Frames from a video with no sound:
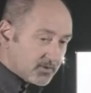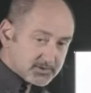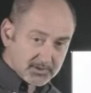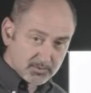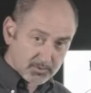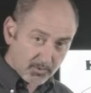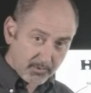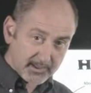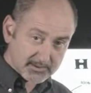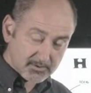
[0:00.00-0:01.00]

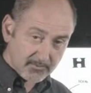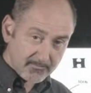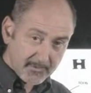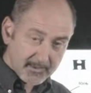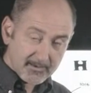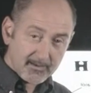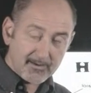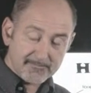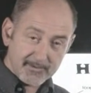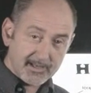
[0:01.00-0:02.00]
computerized way,
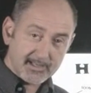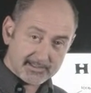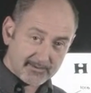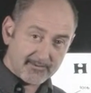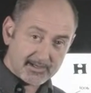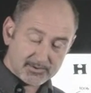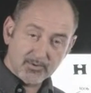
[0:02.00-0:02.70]
but in the past,